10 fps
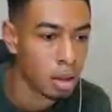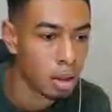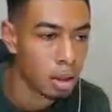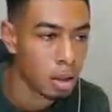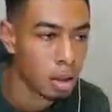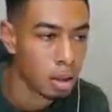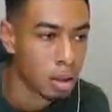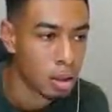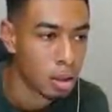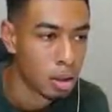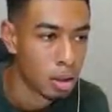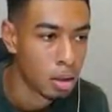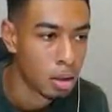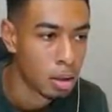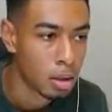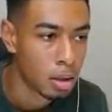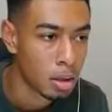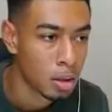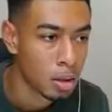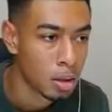
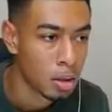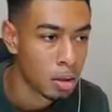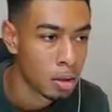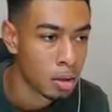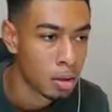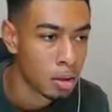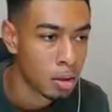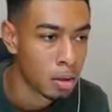Nobody speaks.